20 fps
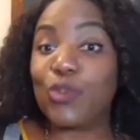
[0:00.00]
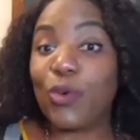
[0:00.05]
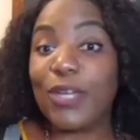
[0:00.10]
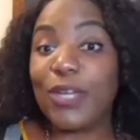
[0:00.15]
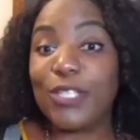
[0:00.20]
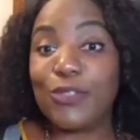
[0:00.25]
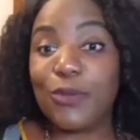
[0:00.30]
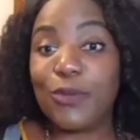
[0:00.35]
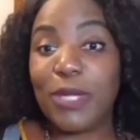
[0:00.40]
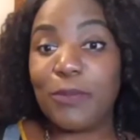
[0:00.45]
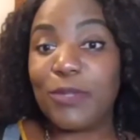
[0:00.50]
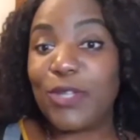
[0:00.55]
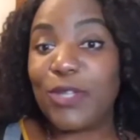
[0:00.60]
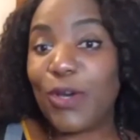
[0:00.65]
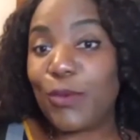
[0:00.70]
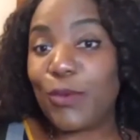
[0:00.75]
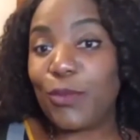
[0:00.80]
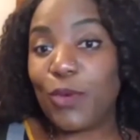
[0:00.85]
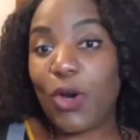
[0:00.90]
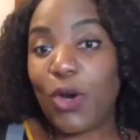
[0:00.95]
doing, but
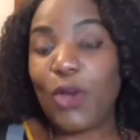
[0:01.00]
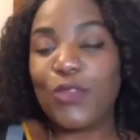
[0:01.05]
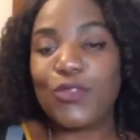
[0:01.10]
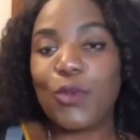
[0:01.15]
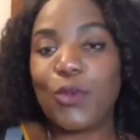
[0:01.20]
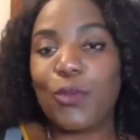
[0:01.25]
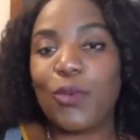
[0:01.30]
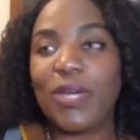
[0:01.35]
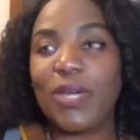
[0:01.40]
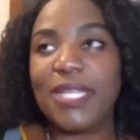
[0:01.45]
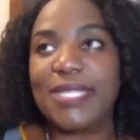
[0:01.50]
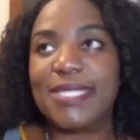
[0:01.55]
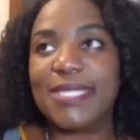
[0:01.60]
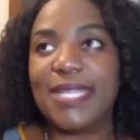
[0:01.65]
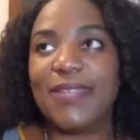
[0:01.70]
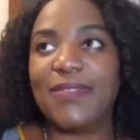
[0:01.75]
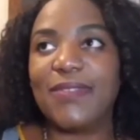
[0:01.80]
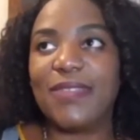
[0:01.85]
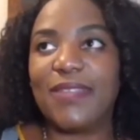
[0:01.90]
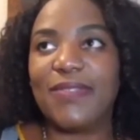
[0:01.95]
also what is
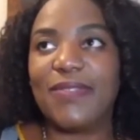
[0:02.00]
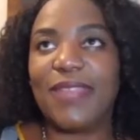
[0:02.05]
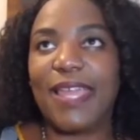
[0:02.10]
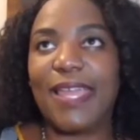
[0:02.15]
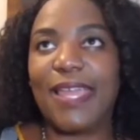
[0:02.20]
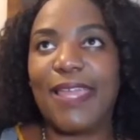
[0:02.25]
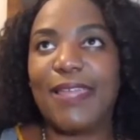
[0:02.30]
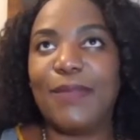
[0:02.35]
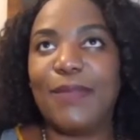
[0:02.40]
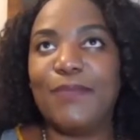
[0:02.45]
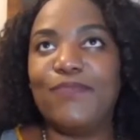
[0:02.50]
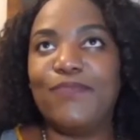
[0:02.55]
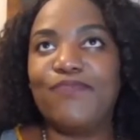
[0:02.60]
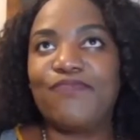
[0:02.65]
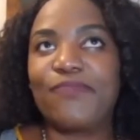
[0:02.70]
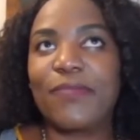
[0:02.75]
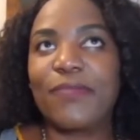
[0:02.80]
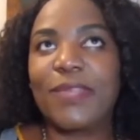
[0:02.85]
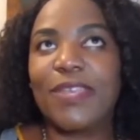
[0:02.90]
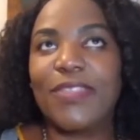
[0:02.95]
it that they
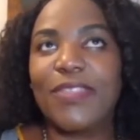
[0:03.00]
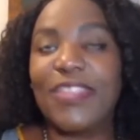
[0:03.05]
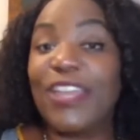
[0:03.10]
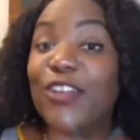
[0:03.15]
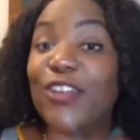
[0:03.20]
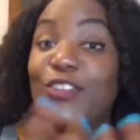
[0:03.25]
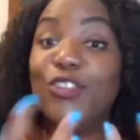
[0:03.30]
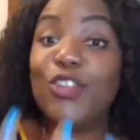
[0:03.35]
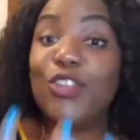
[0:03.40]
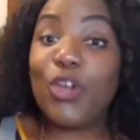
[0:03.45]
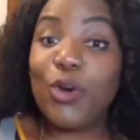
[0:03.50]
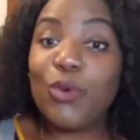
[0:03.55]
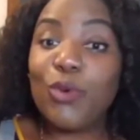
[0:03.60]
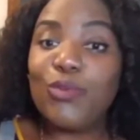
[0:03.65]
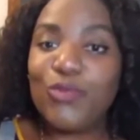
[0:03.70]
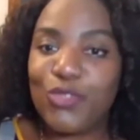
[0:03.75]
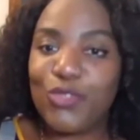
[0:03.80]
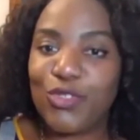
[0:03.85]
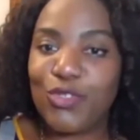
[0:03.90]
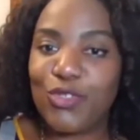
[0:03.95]
are
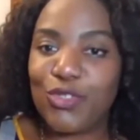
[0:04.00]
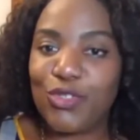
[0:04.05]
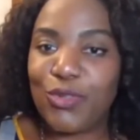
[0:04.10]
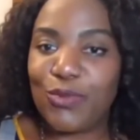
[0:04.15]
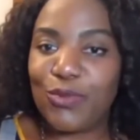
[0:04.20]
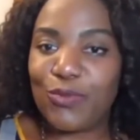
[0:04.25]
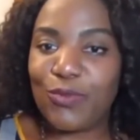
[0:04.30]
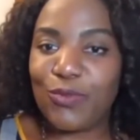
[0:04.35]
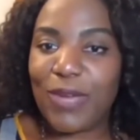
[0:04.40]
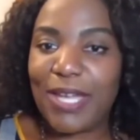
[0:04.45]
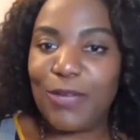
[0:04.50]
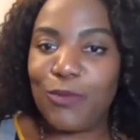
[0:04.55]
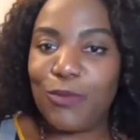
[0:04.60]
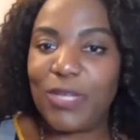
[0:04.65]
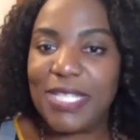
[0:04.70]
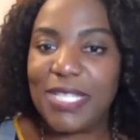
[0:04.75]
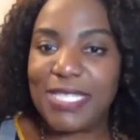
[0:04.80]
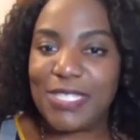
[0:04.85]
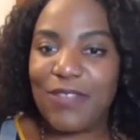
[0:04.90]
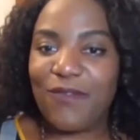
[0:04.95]
known to do, right? What
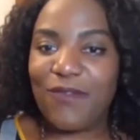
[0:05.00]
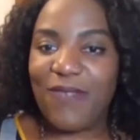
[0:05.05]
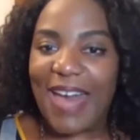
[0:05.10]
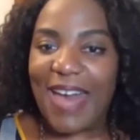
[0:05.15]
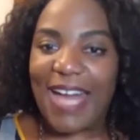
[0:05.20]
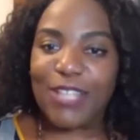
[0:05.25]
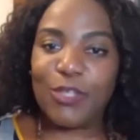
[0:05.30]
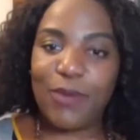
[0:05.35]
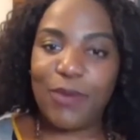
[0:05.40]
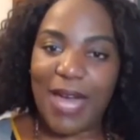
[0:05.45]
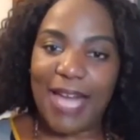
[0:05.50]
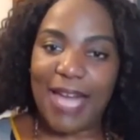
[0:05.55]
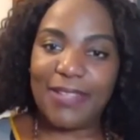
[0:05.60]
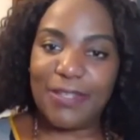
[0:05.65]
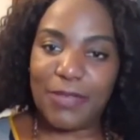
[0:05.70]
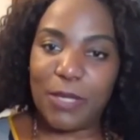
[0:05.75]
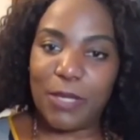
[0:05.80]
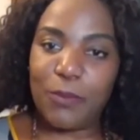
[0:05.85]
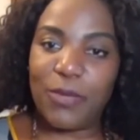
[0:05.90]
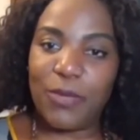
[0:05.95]
is the value add
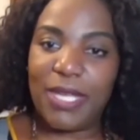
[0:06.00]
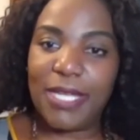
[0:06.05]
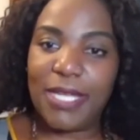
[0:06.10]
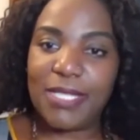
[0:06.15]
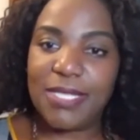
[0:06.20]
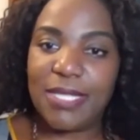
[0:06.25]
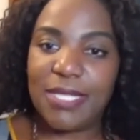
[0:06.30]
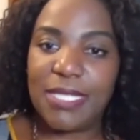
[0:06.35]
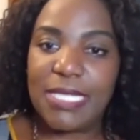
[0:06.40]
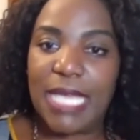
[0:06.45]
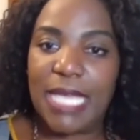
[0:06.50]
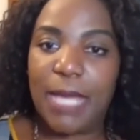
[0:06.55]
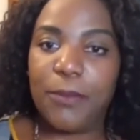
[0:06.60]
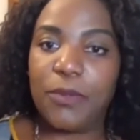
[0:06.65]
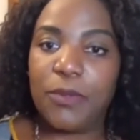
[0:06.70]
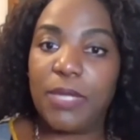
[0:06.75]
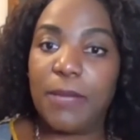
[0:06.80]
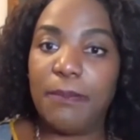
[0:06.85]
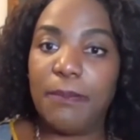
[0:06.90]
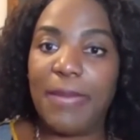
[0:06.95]
that they're bringing to the
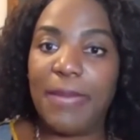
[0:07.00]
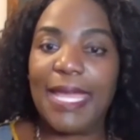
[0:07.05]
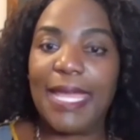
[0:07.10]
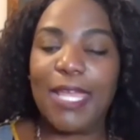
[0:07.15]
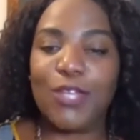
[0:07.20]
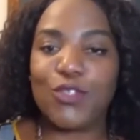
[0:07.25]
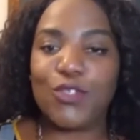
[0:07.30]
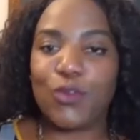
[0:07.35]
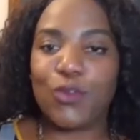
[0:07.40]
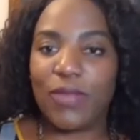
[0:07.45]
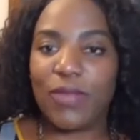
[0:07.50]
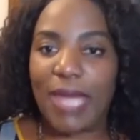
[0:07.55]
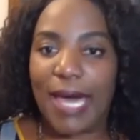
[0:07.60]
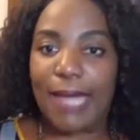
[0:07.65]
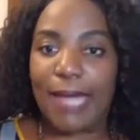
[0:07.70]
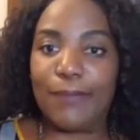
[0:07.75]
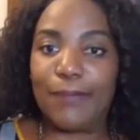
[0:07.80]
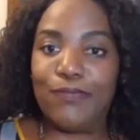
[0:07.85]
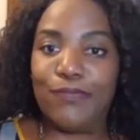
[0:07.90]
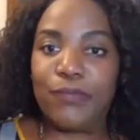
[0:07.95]
table, and making sure
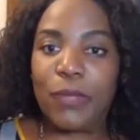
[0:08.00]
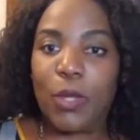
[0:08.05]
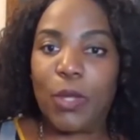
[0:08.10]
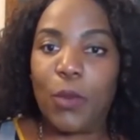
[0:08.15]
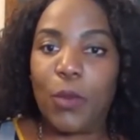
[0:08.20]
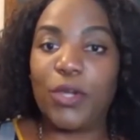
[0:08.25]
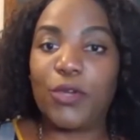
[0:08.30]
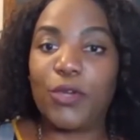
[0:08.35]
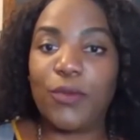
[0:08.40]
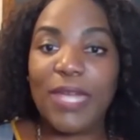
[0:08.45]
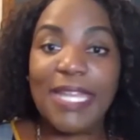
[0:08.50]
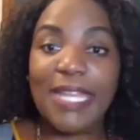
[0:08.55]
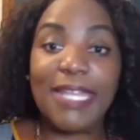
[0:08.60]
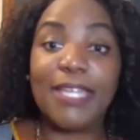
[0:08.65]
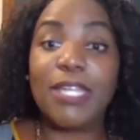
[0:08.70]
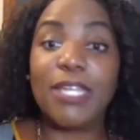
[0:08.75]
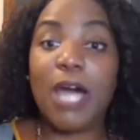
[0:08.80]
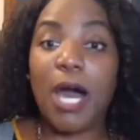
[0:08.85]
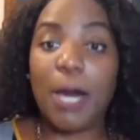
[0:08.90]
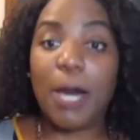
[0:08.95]
that we're creating
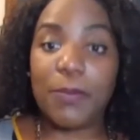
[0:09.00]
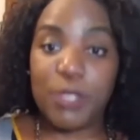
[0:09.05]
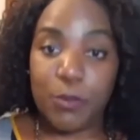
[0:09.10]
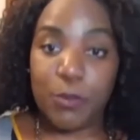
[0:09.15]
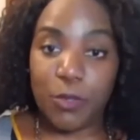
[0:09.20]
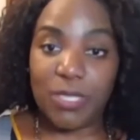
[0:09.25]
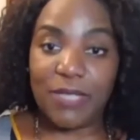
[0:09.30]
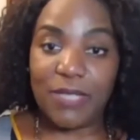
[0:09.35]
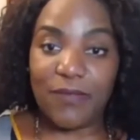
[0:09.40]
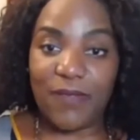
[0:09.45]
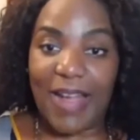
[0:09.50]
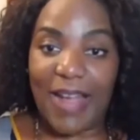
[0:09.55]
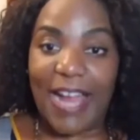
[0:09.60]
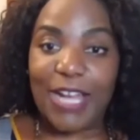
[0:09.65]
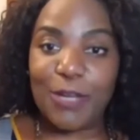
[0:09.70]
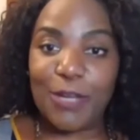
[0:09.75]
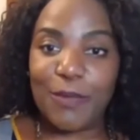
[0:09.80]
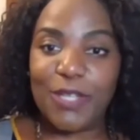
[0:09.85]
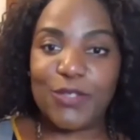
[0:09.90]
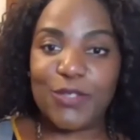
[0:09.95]
an optimal
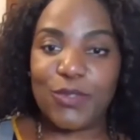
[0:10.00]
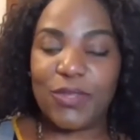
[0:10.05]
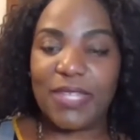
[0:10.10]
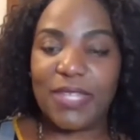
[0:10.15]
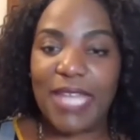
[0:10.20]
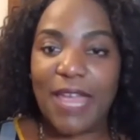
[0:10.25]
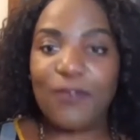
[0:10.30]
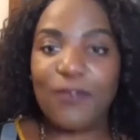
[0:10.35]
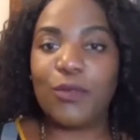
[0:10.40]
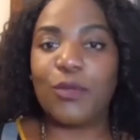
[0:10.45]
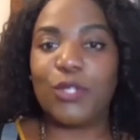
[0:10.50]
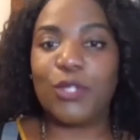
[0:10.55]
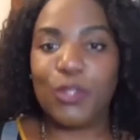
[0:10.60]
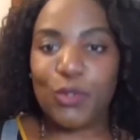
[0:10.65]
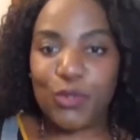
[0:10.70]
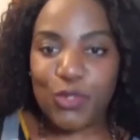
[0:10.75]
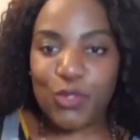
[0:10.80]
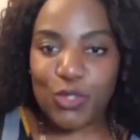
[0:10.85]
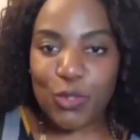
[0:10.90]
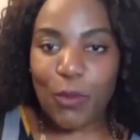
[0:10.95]
environment so that everyone
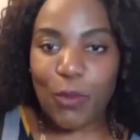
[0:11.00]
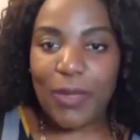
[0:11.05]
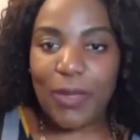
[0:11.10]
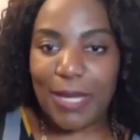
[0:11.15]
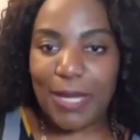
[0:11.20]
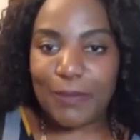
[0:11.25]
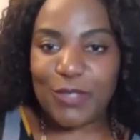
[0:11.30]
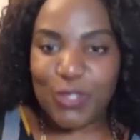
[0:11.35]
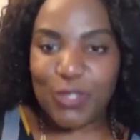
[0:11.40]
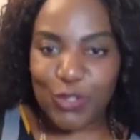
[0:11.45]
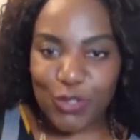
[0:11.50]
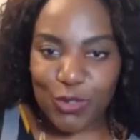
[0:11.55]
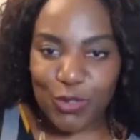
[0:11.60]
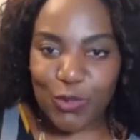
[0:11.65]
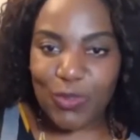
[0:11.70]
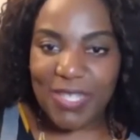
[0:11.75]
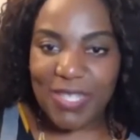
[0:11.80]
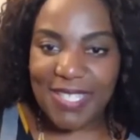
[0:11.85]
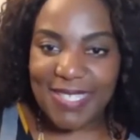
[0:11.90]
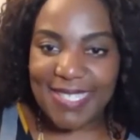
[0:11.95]
who's showing up to
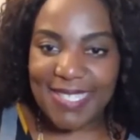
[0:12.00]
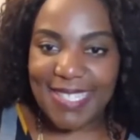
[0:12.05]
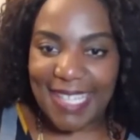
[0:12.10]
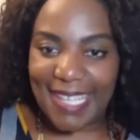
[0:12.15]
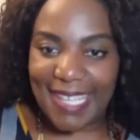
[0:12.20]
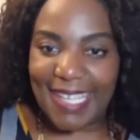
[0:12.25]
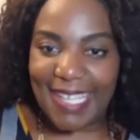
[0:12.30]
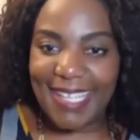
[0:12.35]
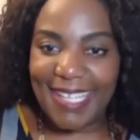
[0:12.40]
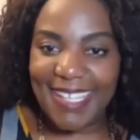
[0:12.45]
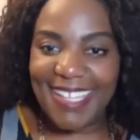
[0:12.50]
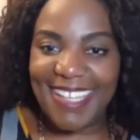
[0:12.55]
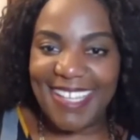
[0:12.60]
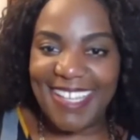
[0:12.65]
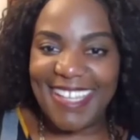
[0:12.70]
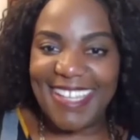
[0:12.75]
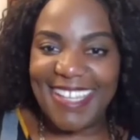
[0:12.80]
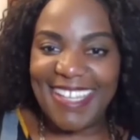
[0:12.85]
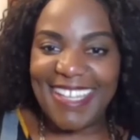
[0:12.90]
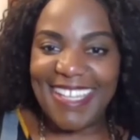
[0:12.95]
do this thing
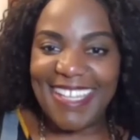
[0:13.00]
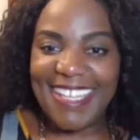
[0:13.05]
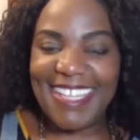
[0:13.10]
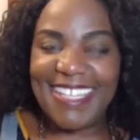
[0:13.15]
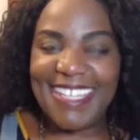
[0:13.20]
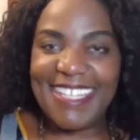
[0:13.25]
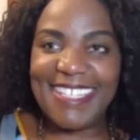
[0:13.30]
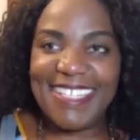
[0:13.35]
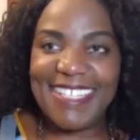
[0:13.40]
is